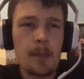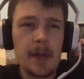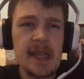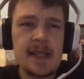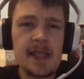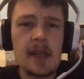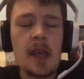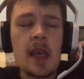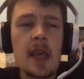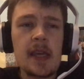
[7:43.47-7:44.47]
Brighton
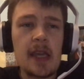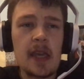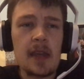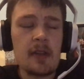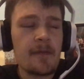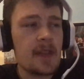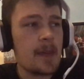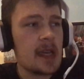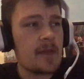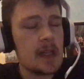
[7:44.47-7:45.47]
getting off the
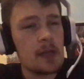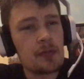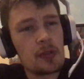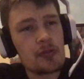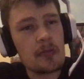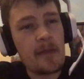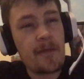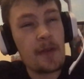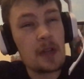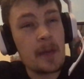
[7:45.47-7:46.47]
back of a 0-0 draw with
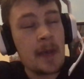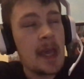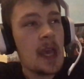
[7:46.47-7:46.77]
Fulham.